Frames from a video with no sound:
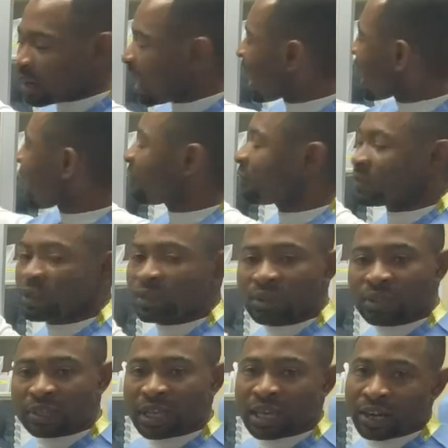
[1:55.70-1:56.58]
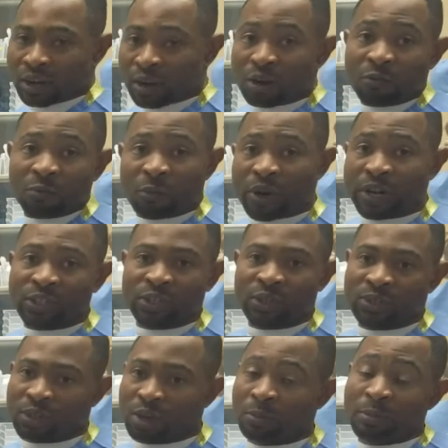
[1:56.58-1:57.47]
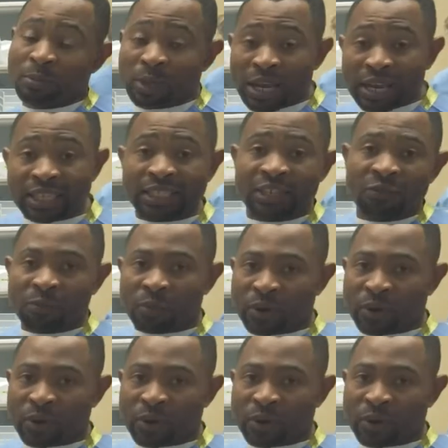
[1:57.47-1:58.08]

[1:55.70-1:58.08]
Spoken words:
Has a lot of pressures, negative